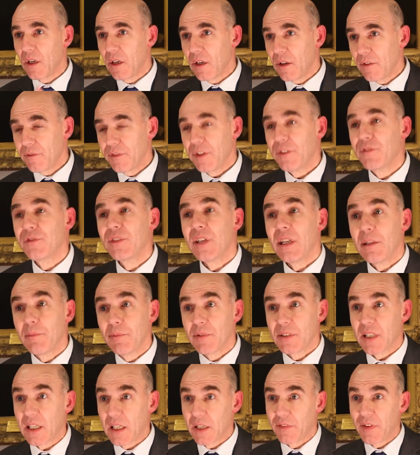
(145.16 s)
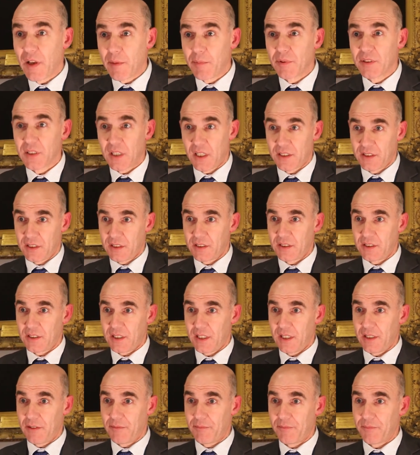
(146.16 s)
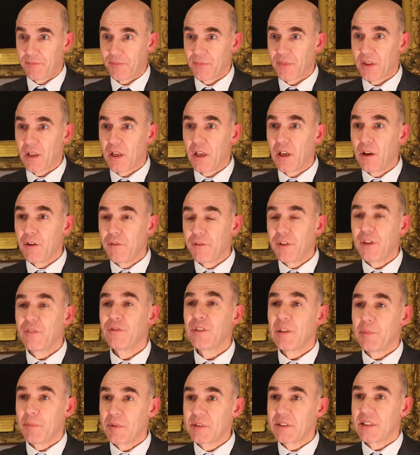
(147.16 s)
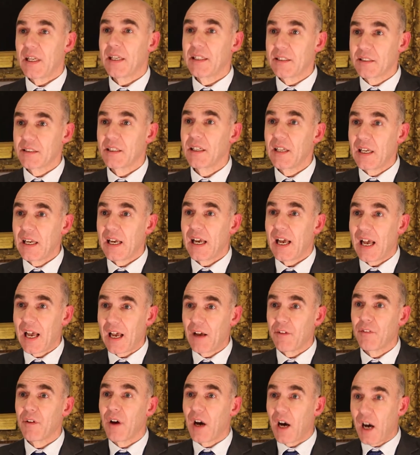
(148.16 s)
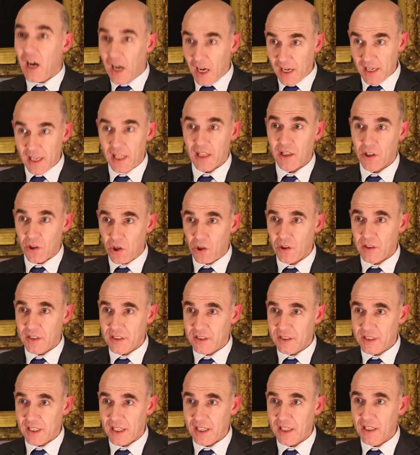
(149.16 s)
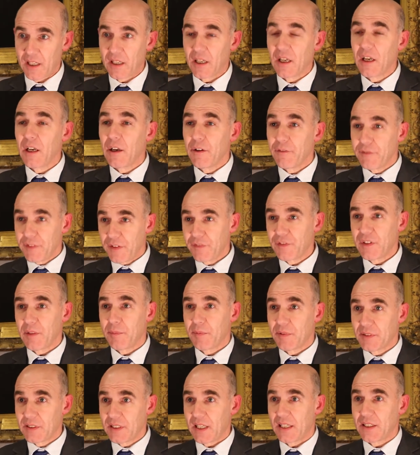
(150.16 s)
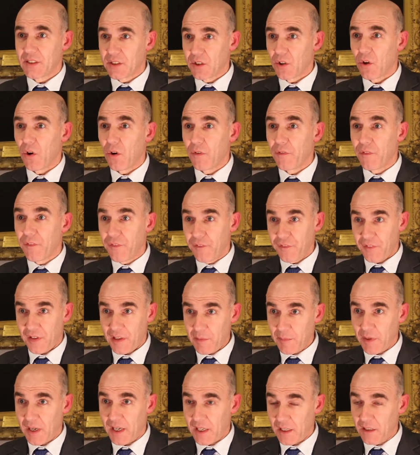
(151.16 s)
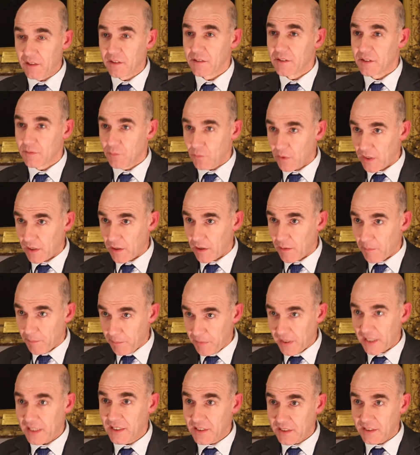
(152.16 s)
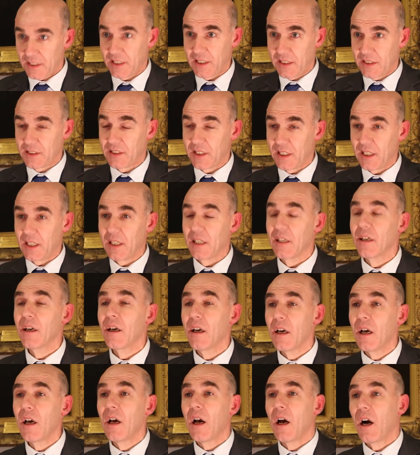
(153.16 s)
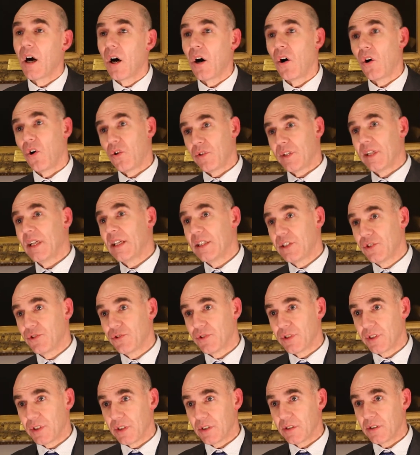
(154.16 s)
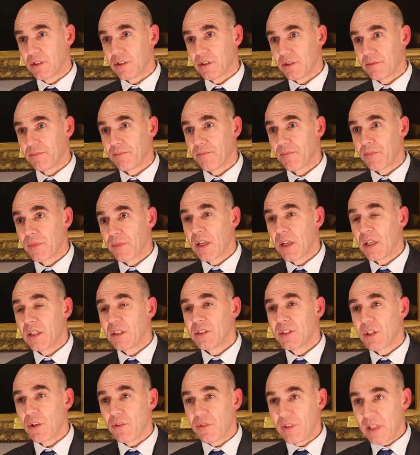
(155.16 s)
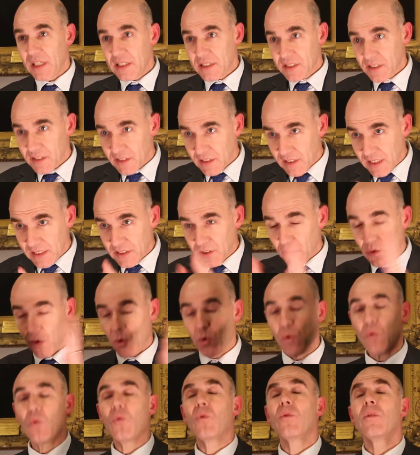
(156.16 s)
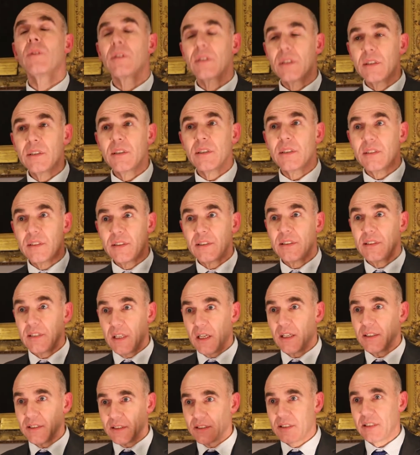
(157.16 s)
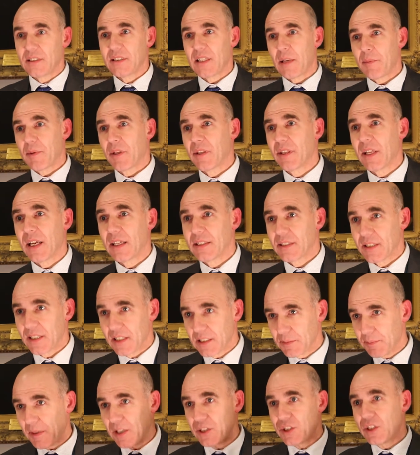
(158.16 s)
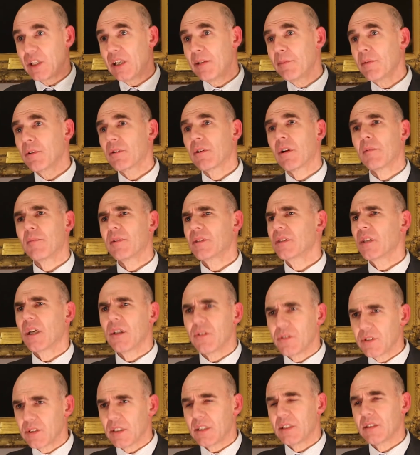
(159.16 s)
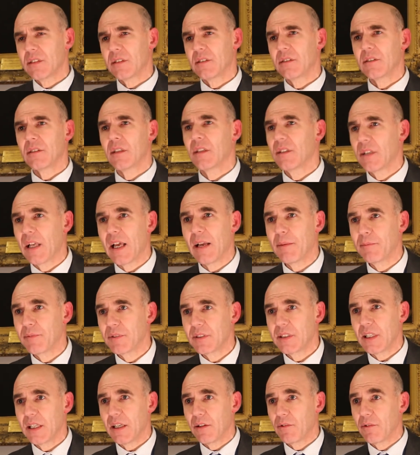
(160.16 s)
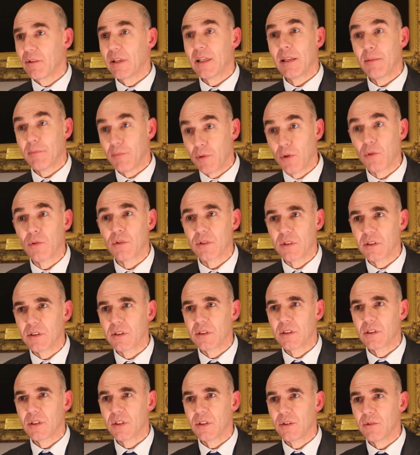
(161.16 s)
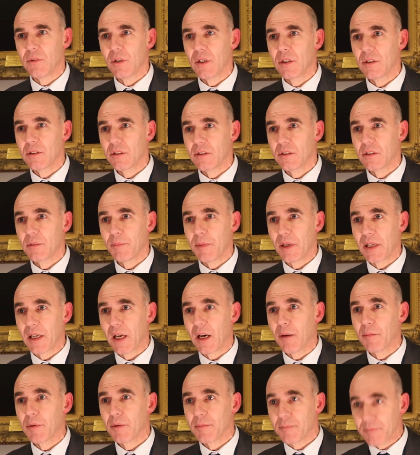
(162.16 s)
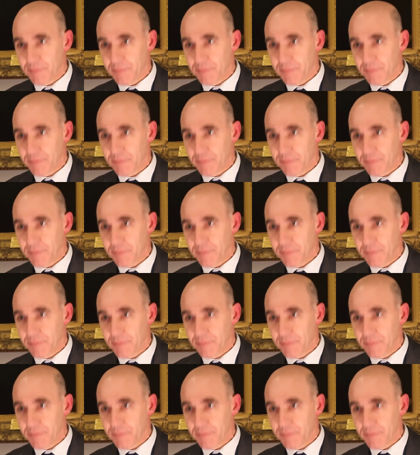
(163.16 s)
15% have hepatitis C. 50% have high alcohol intake. 50% of females with PCT are on estrogens. So these are all systemic things, and especially hemochromatosis and hep C are really important to pick up.